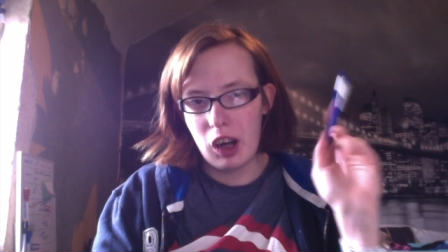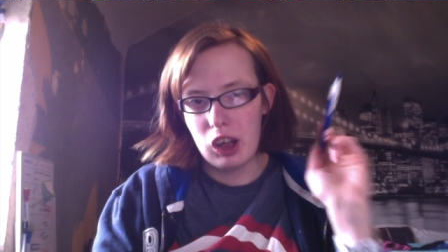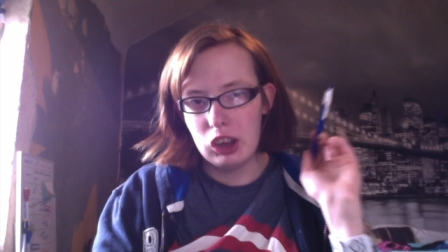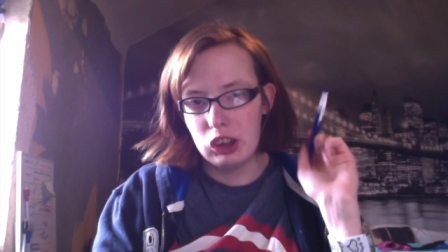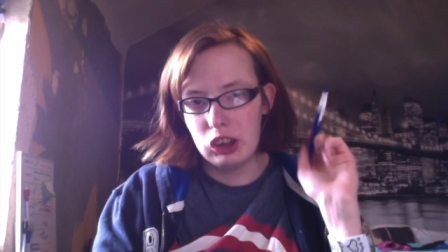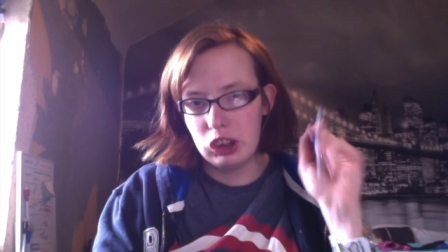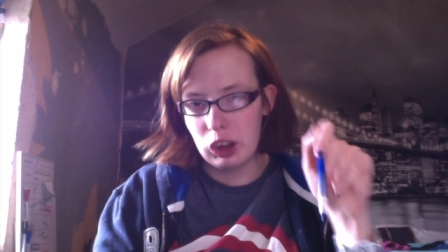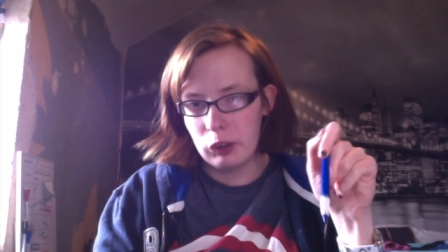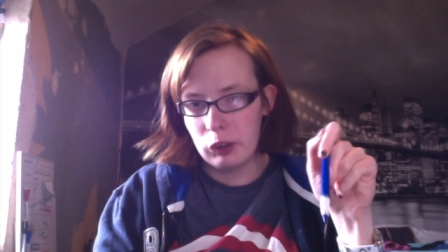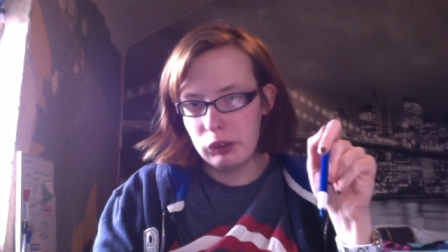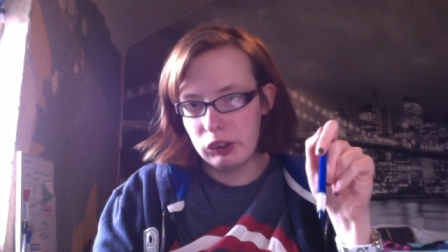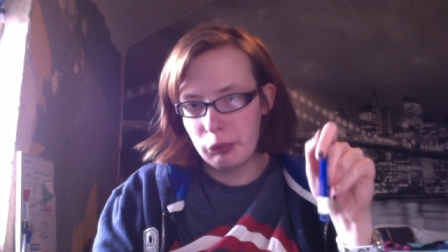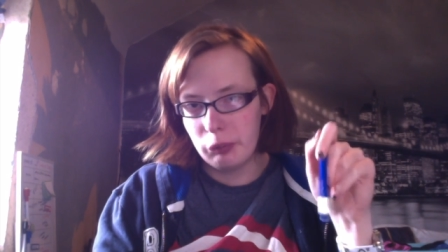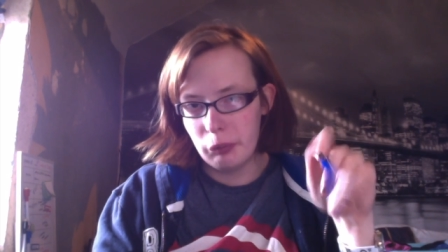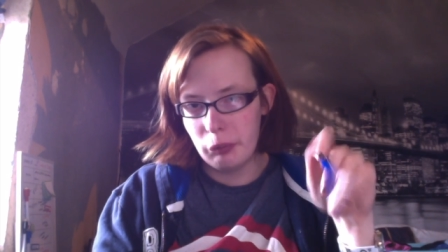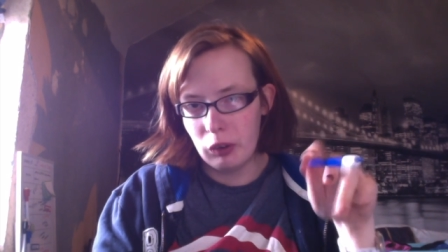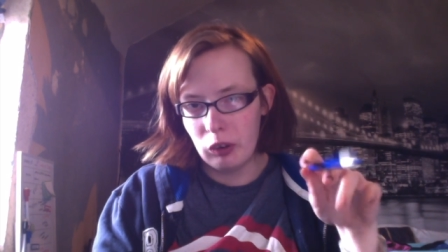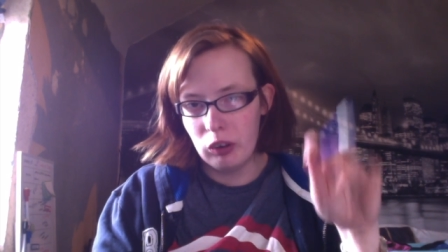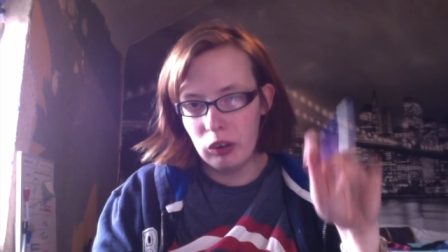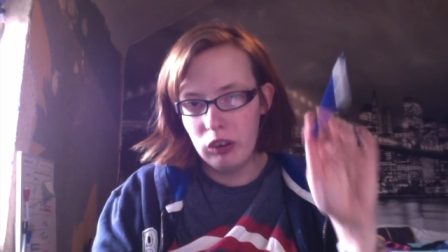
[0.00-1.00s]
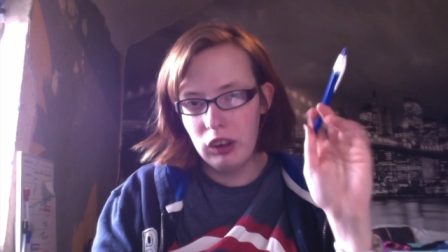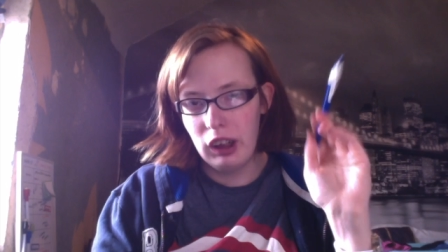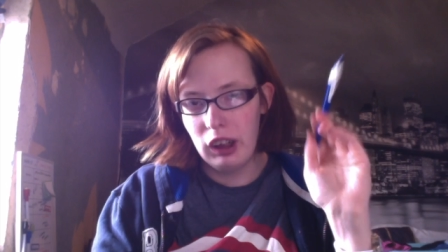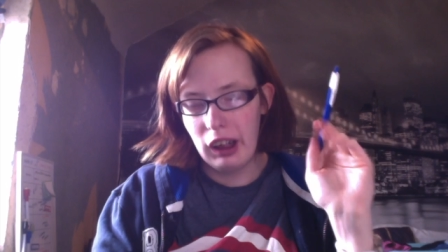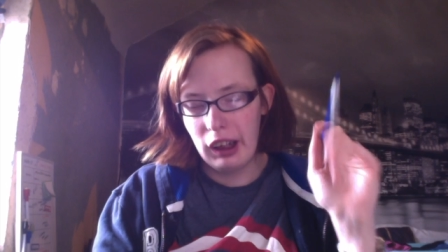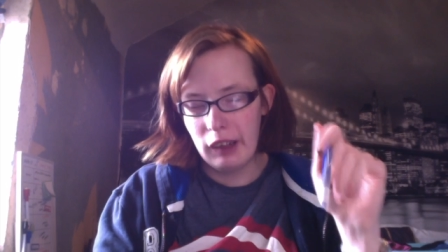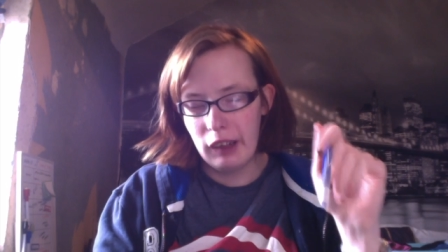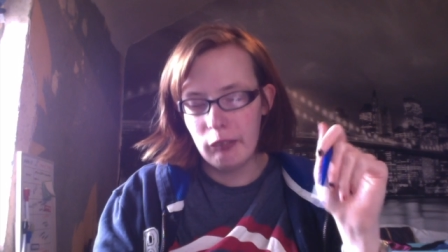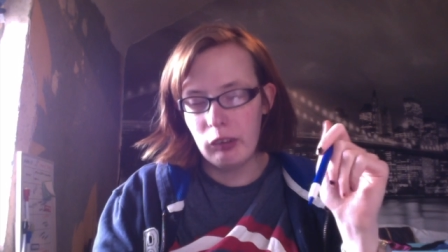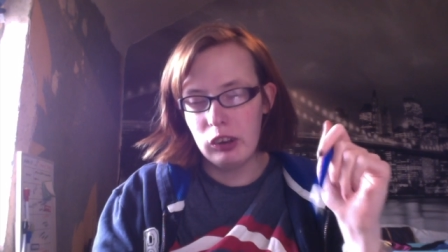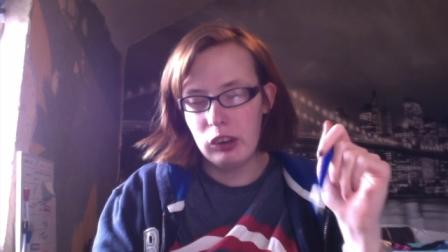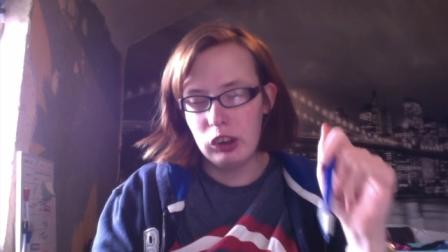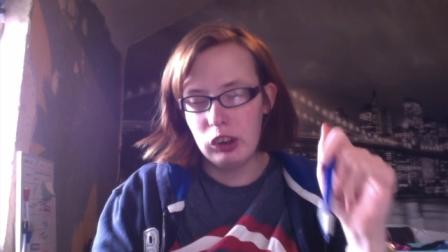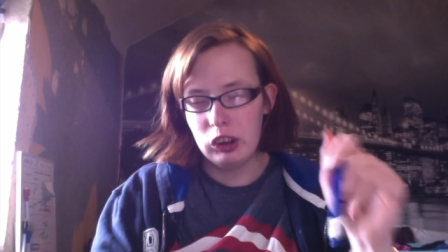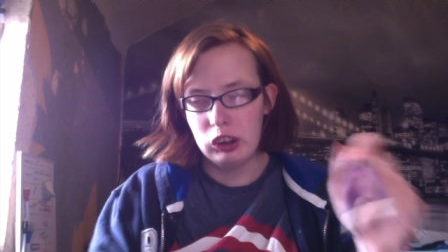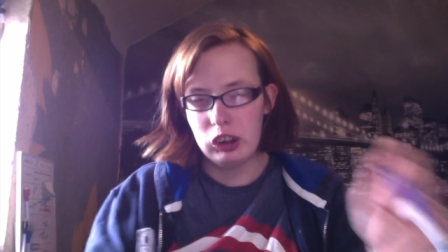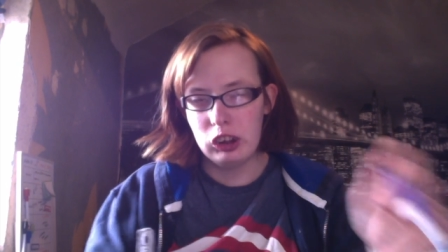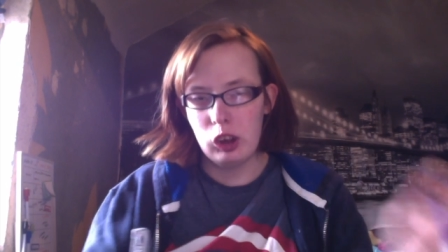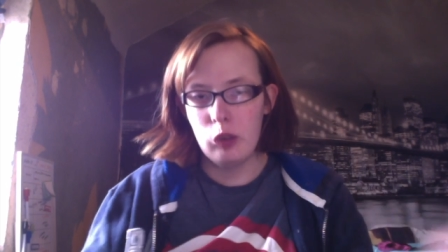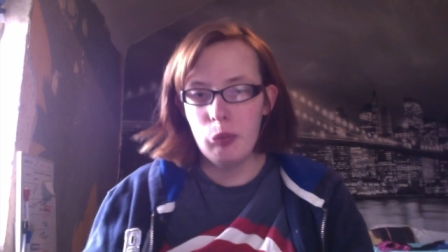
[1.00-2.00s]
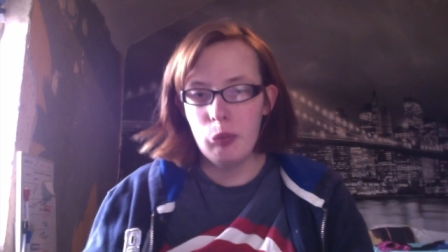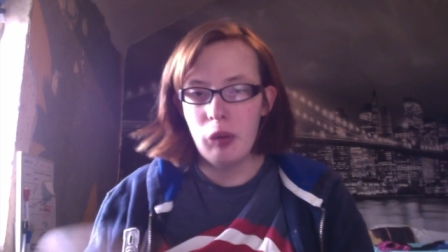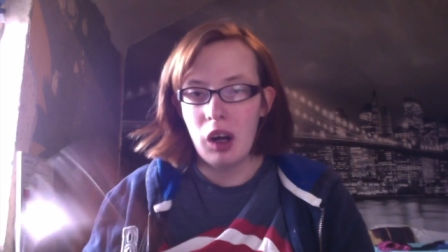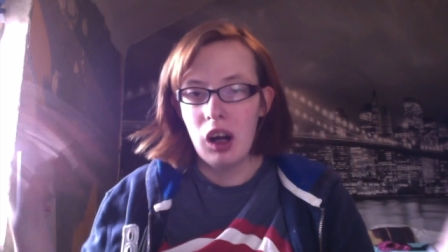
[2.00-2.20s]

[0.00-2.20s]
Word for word: Josie Moore here on YouTube.